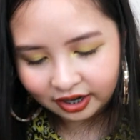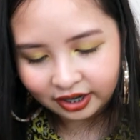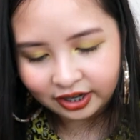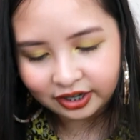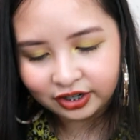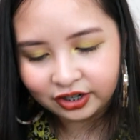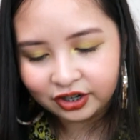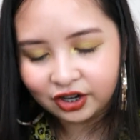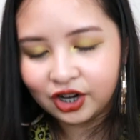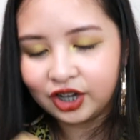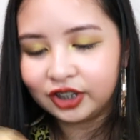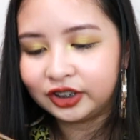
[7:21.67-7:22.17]

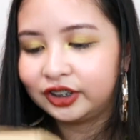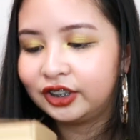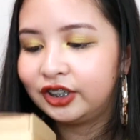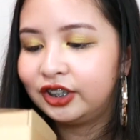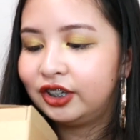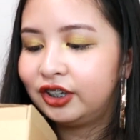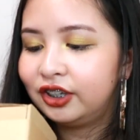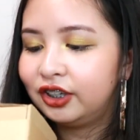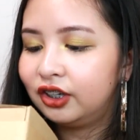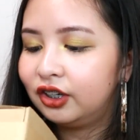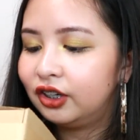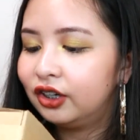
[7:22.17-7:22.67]
I got
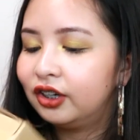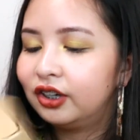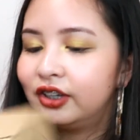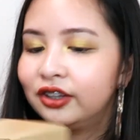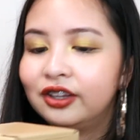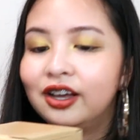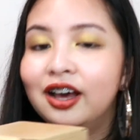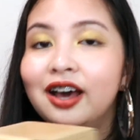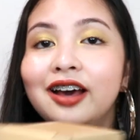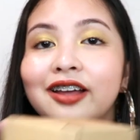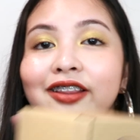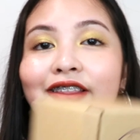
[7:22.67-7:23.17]
here
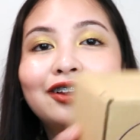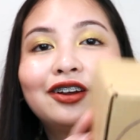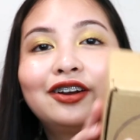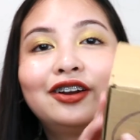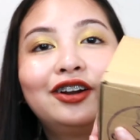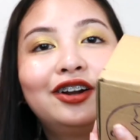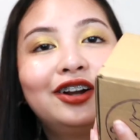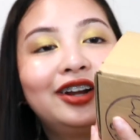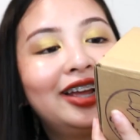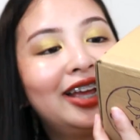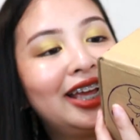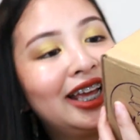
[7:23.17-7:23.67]

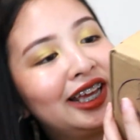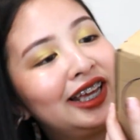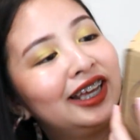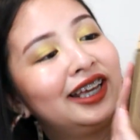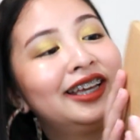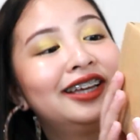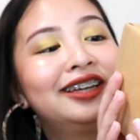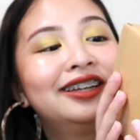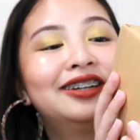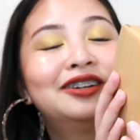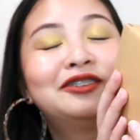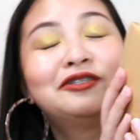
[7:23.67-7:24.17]
another,
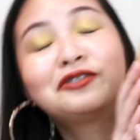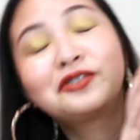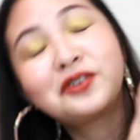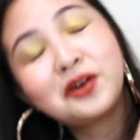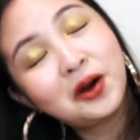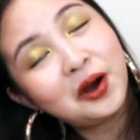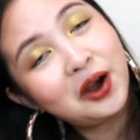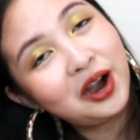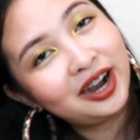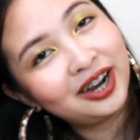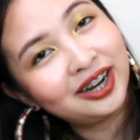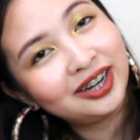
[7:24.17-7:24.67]
of
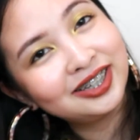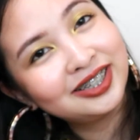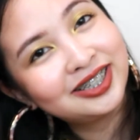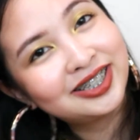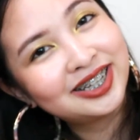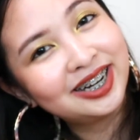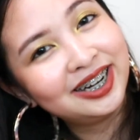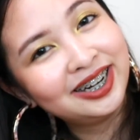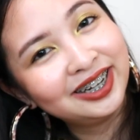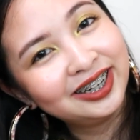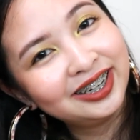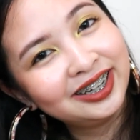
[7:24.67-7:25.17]

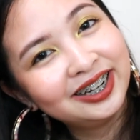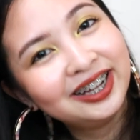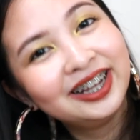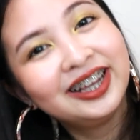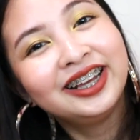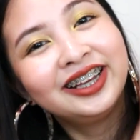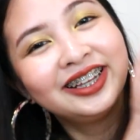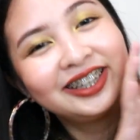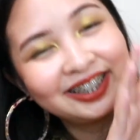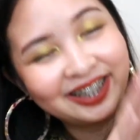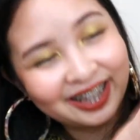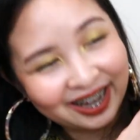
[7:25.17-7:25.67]
course,
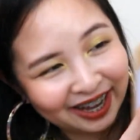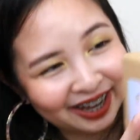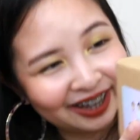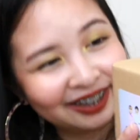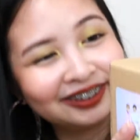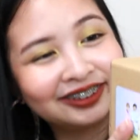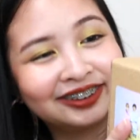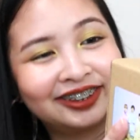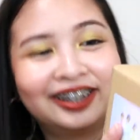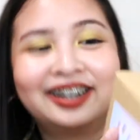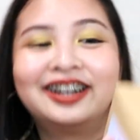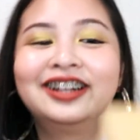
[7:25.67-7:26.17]

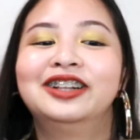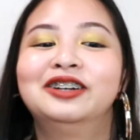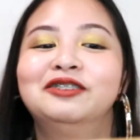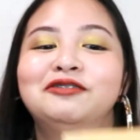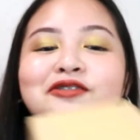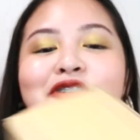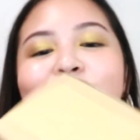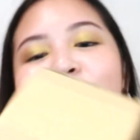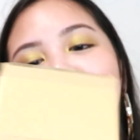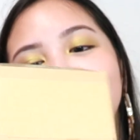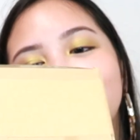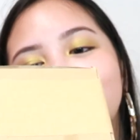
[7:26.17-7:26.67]
candle. Of
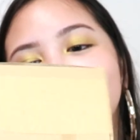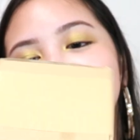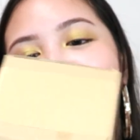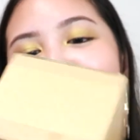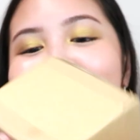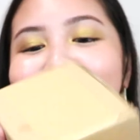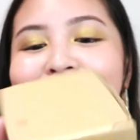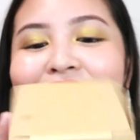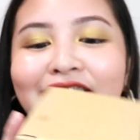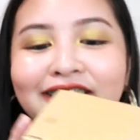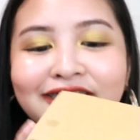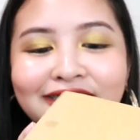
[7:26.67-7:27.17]
course, this
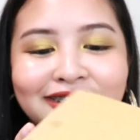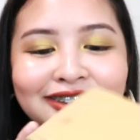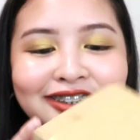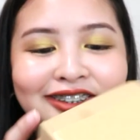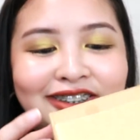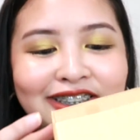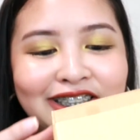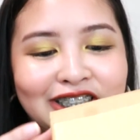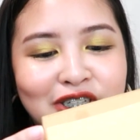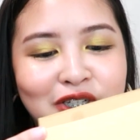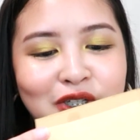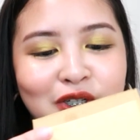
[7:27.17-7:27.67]
is candle
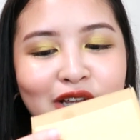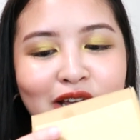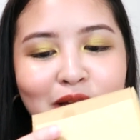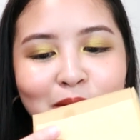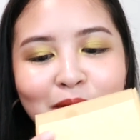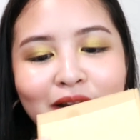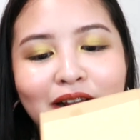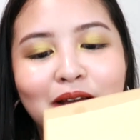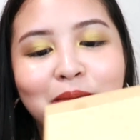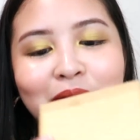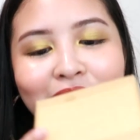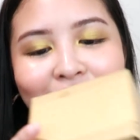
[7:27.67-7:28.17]
edition, kaya
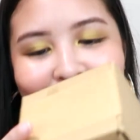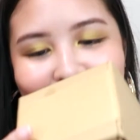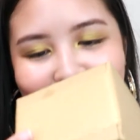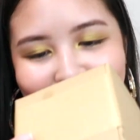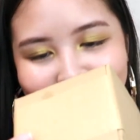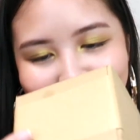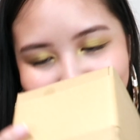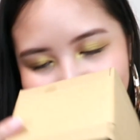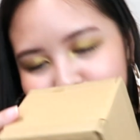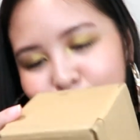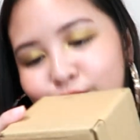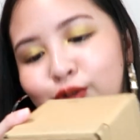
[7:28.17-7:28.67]
maraming
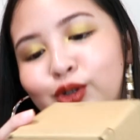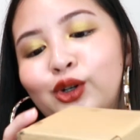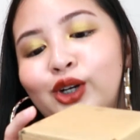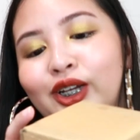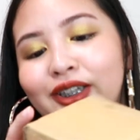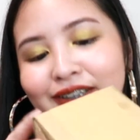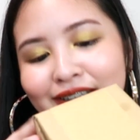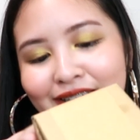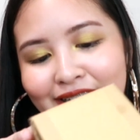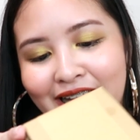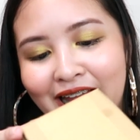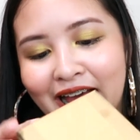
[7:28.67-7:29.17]
puro
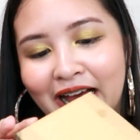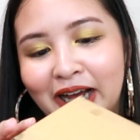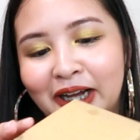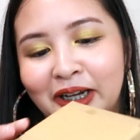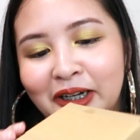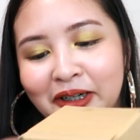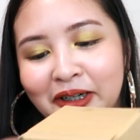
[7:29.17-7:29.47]
kandila.